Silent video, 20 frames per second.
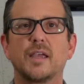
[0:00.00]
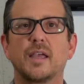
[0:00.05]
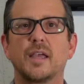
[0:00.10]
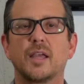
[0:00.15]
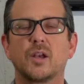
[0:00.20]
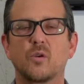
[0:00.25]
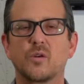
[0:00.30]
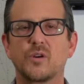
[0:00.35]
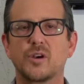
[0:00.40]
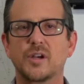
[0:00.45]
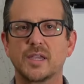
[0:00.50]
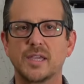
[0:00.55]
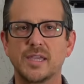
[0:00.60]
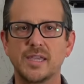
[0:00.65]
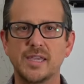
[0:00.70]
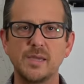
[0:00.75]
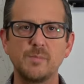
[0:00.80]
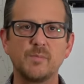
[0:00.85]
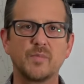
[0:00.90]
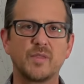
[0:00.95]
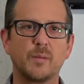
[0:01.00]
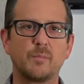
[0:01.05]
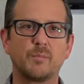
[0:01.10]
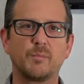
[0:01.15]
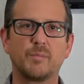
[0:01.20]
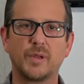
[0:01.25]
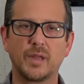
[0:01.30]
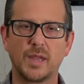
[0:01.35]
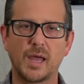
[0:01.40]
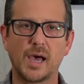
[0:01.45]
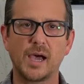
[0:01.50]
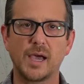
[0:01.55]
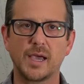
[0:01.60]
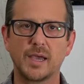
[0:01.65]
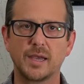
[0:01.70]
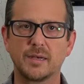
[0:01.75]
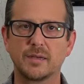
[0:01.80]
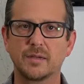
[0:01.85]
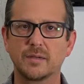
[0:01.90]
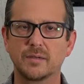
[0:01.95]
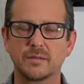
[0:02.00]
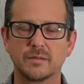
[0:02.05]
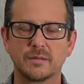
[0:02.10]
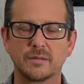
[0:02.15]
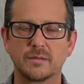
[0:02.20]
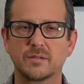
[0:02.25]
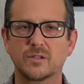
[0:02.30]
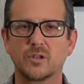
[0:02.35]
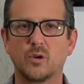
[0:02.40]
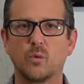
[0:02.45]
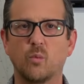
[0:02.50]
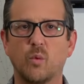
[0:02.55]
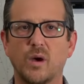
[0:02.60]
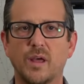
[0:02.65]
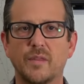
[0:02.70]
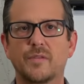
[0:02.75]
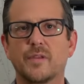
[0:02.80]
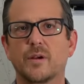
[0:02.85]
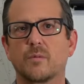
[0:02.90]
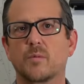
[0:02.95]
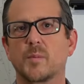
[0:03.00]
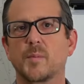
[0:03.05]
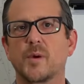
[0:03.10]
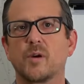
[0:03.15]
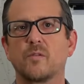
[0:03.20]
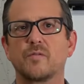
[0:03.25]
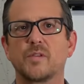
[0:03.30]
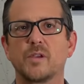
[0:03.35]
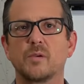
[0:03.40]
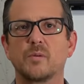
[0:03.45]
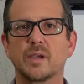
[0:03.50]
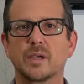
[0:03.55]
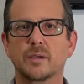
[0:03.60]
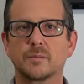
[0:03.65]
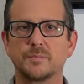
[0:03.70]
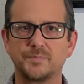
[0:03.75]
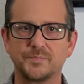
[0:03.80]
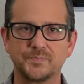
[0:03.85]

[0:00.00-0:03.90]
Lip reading: in order to keep them blind to what they're remote viewing.